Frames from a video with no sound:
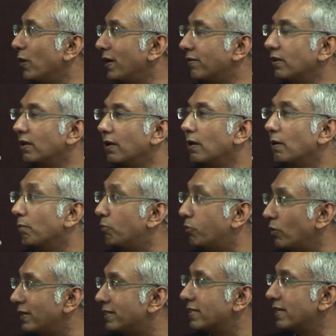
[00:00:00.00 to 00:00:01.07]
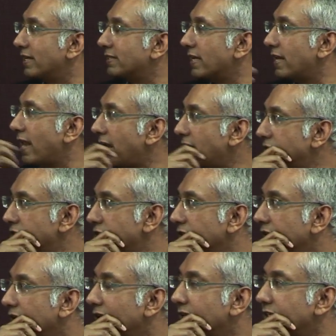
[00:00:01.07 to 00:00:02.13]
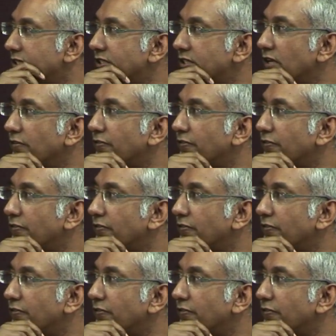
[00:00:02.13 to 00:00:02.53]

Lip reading: with Britain as a nation. Do you still